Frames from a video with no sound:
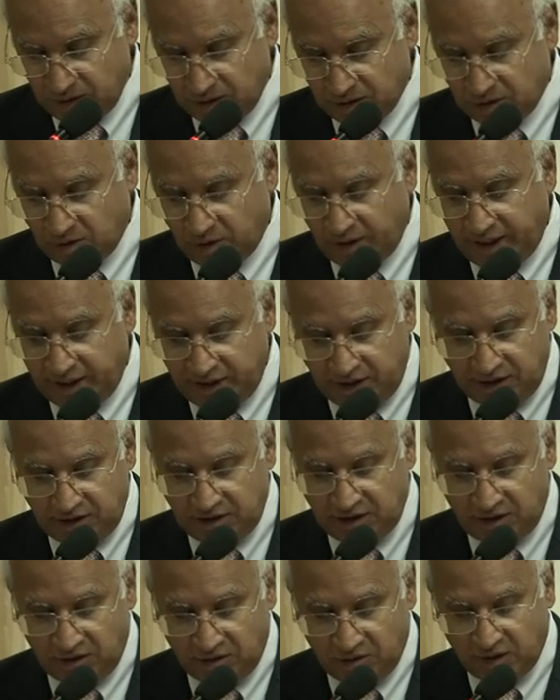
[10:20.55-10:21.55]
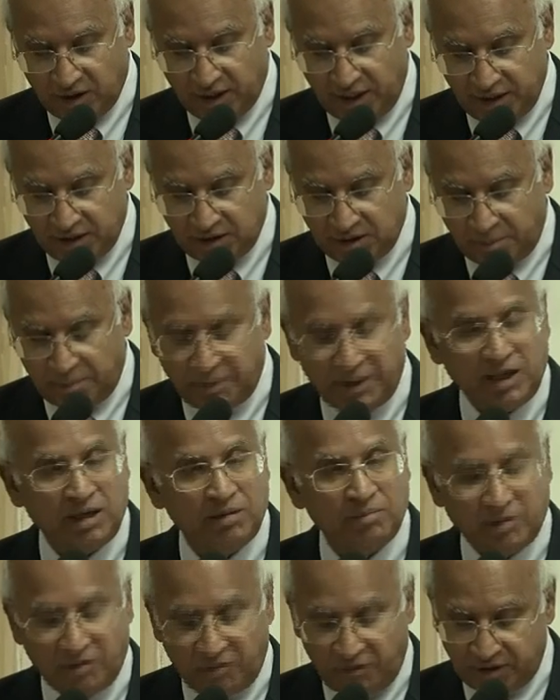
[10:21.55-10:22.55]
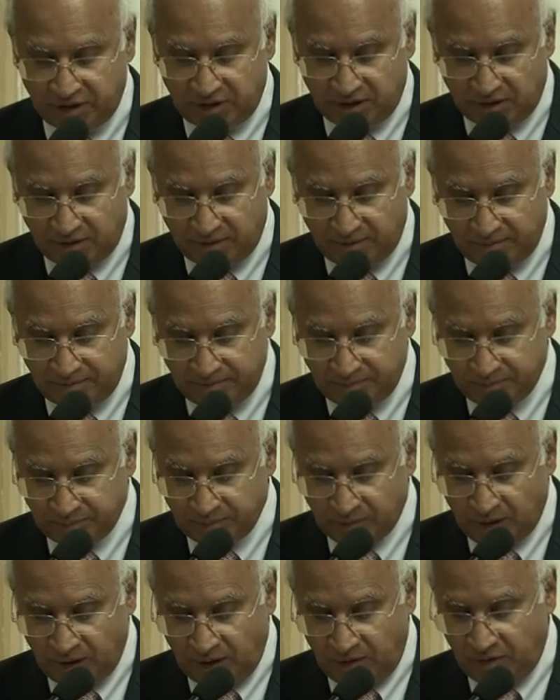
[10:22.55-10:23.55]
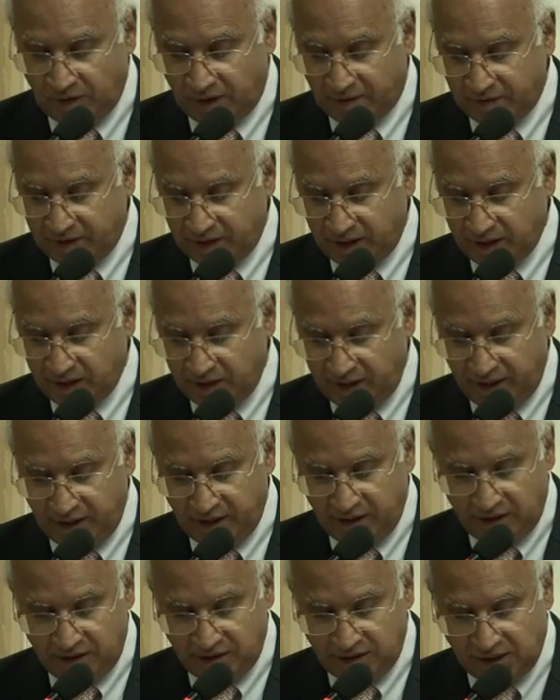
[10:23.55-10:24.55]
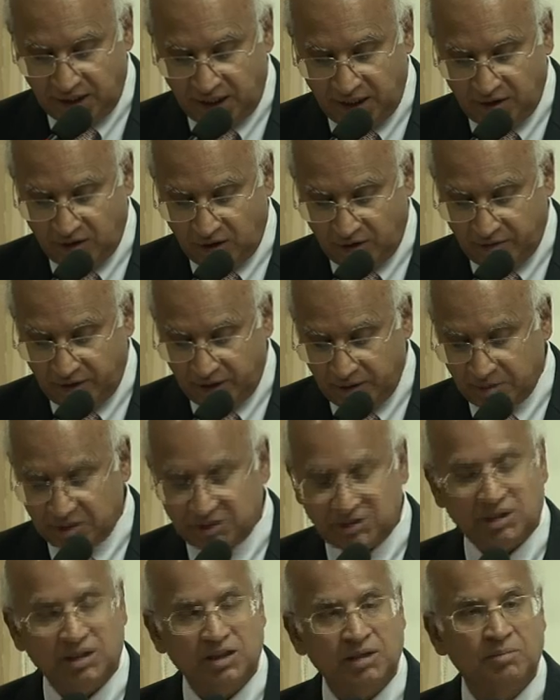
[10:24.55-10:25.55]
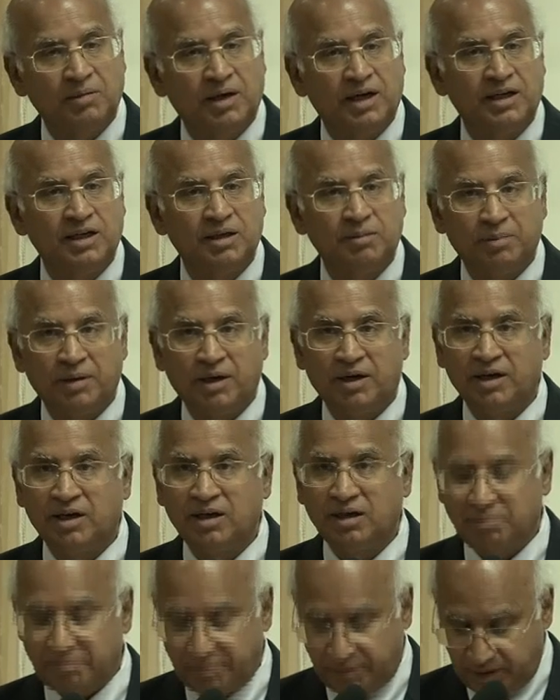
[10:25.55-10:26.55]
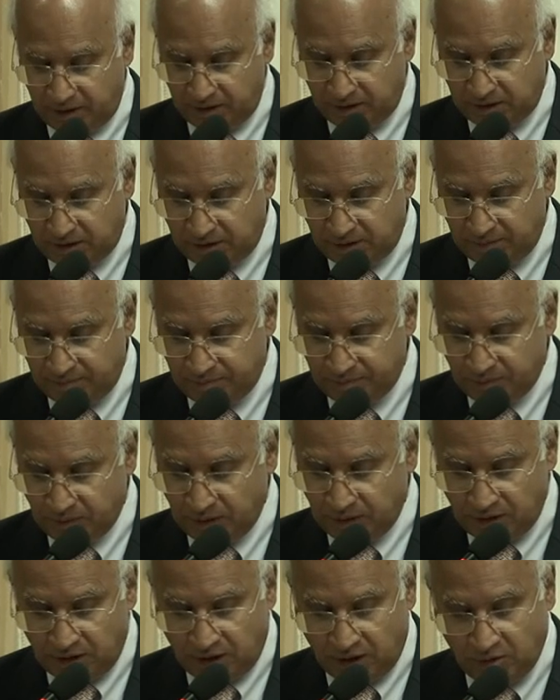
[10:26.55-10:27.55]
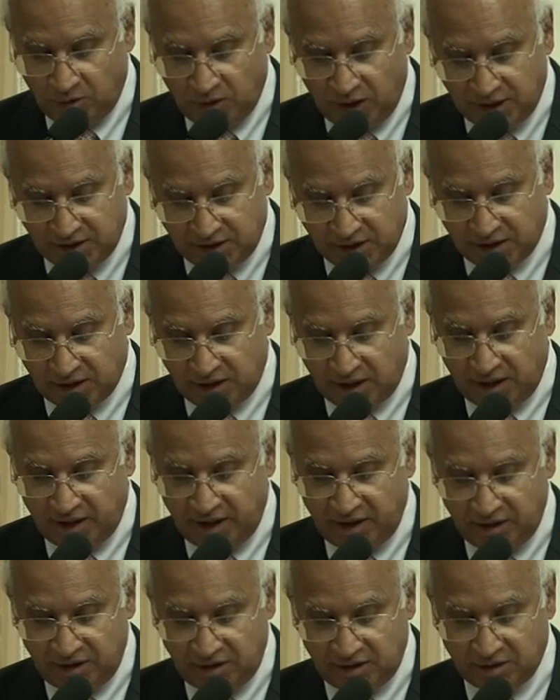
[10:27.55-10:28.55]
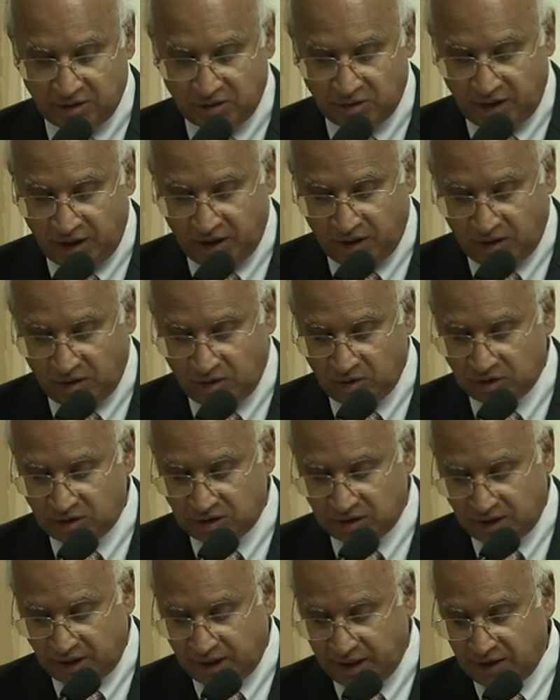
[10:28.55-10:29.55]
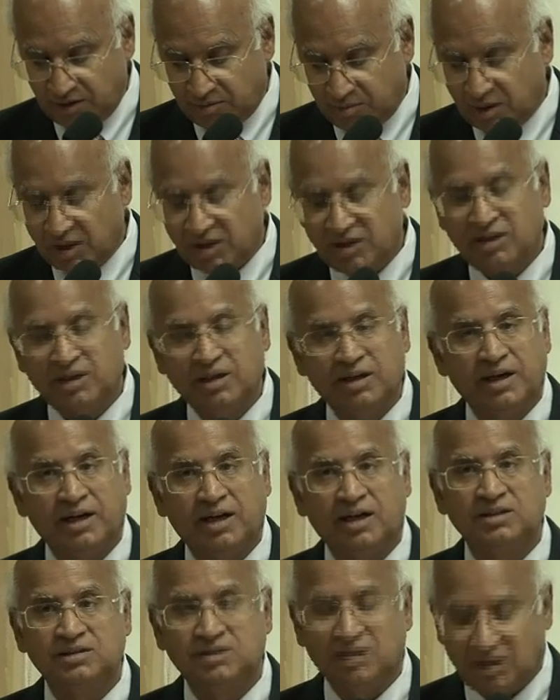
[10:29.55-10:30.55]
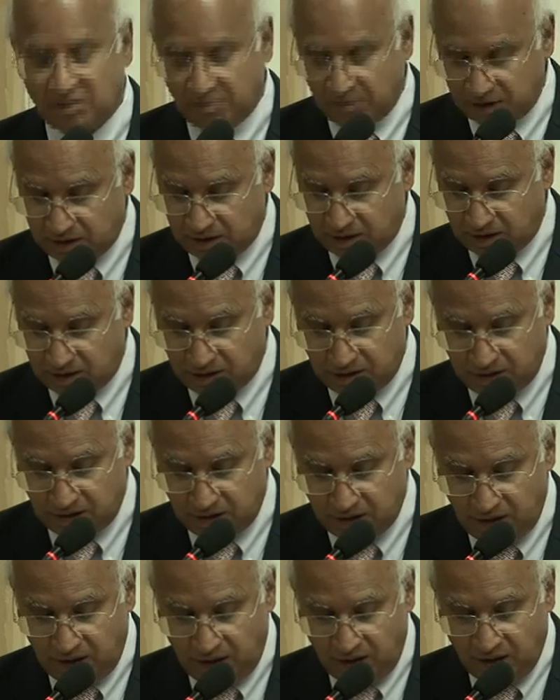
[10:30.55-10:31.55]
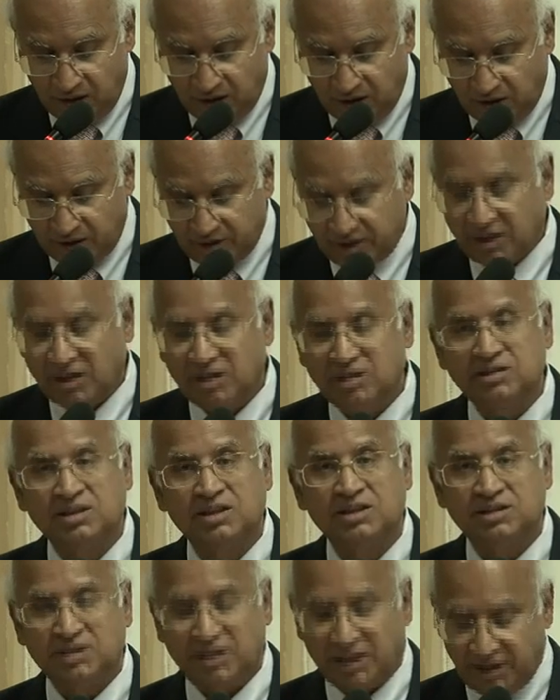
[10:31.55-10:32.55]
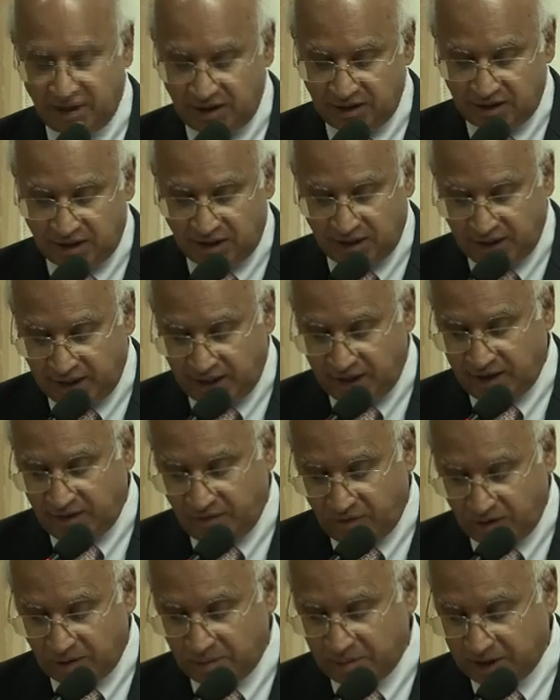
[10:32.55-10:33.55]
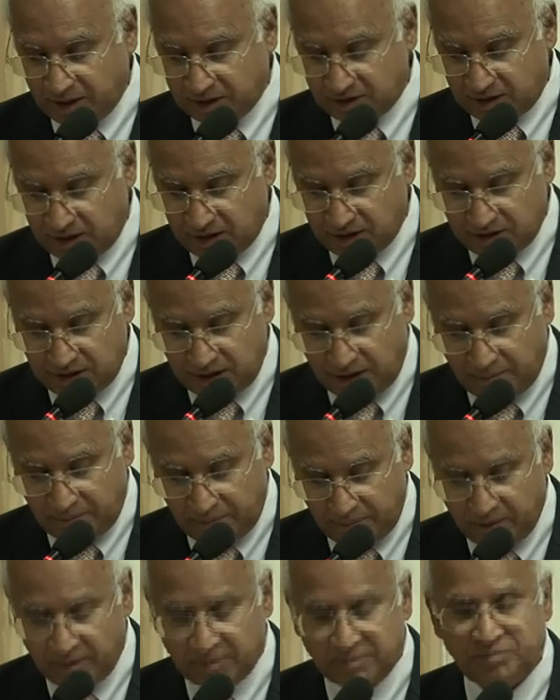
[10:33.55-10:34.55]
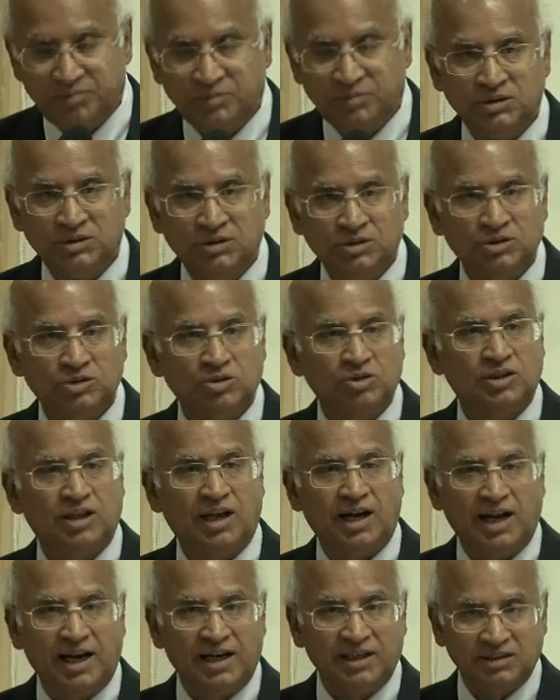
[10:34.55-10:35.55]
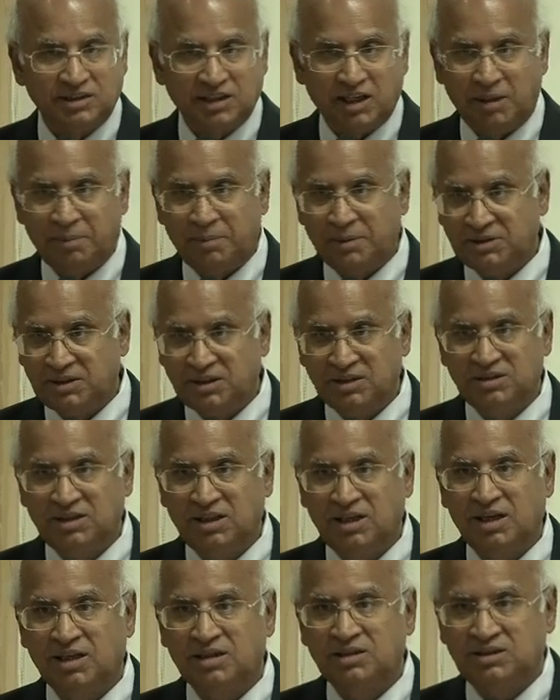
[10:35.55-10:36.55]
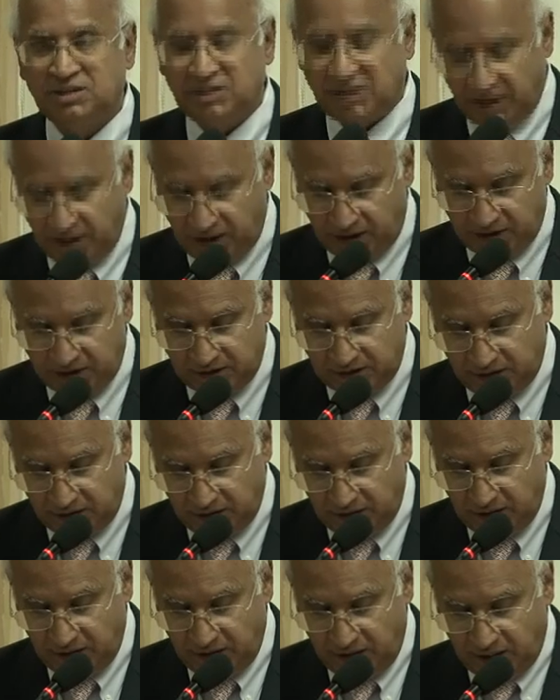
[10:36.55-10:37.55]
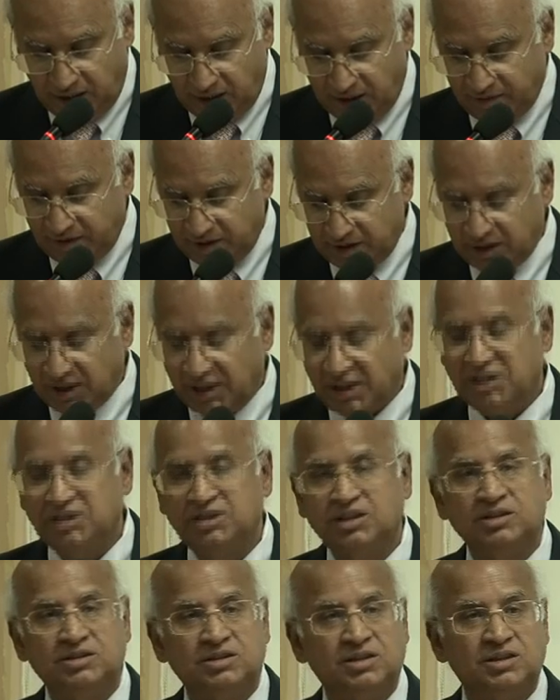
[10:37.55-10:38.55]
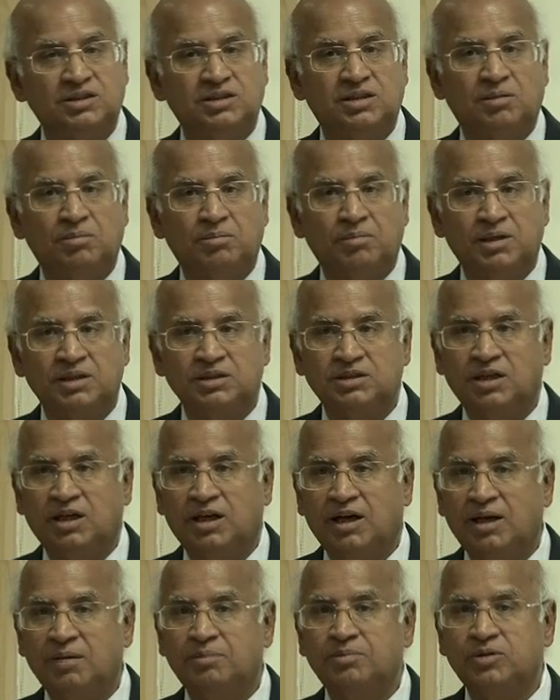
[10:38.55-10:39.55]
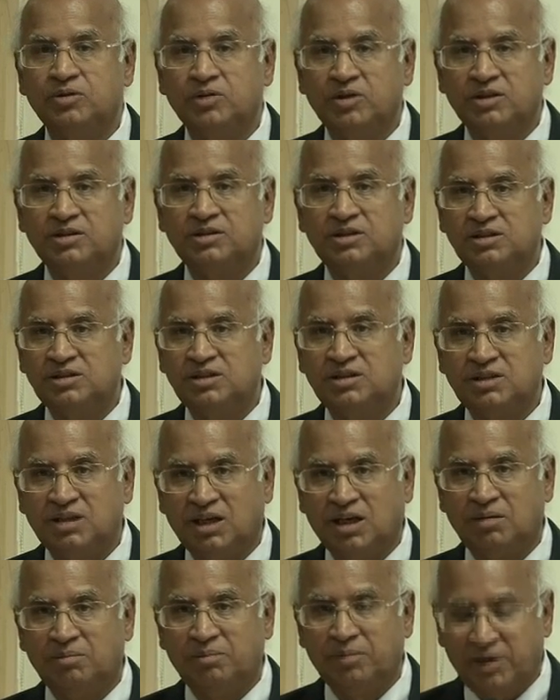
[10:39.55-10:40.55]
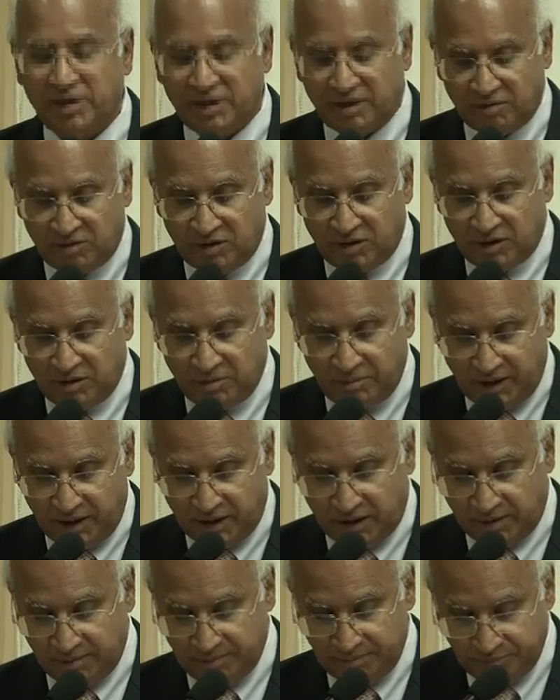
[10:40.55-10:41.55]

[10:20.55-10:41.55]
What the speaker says: Today, teaching yoga is a paying profession. If you have a degree in design, you are very much in demand in product companies. The rural sector needs could include study of modern agricultural methods, horticulture studies, and dairy farming as an example. So the landscape essentially has changed, and our education system must adapt to it. This is the second point I wanted to make.